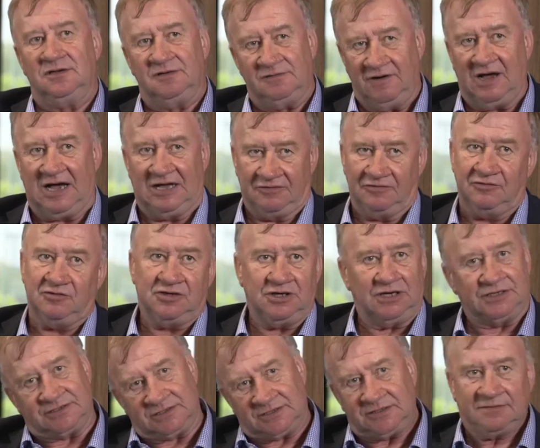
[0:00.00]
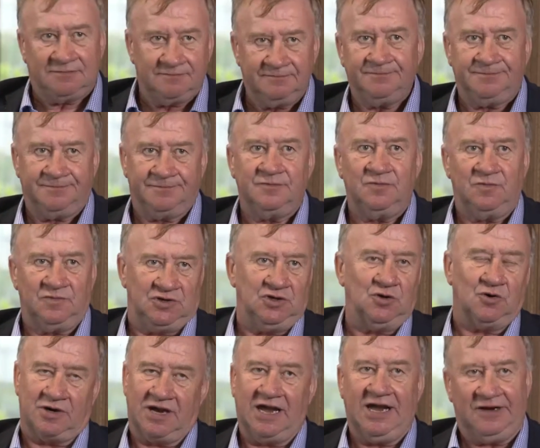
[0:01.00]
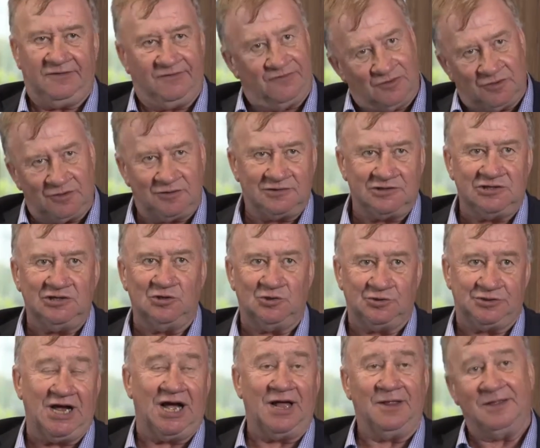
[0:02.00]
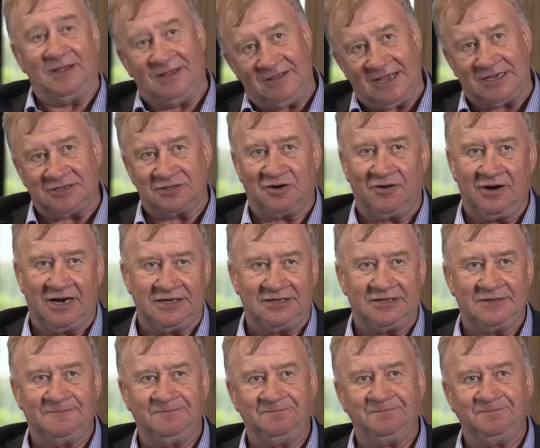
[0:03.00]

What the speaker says: rather than just you're cared for, you're done, that's great.